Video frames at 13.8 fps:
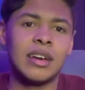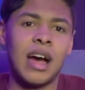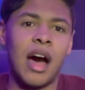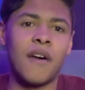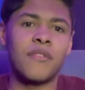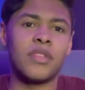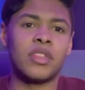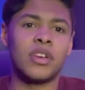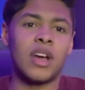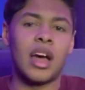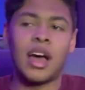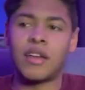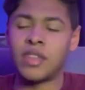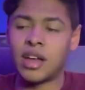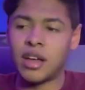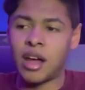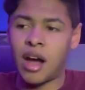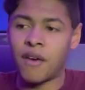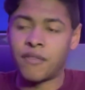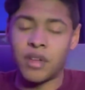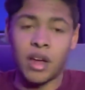of the, the
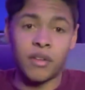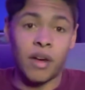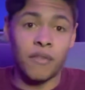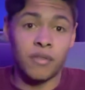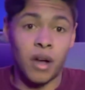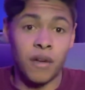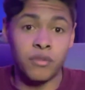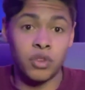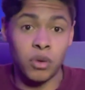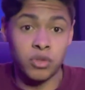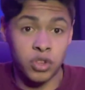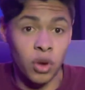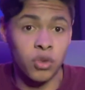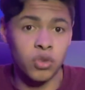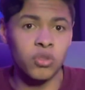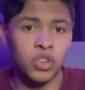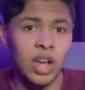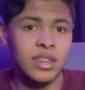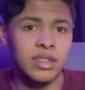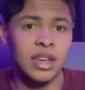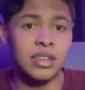of, of, of, you know, social
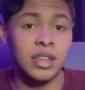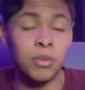justice.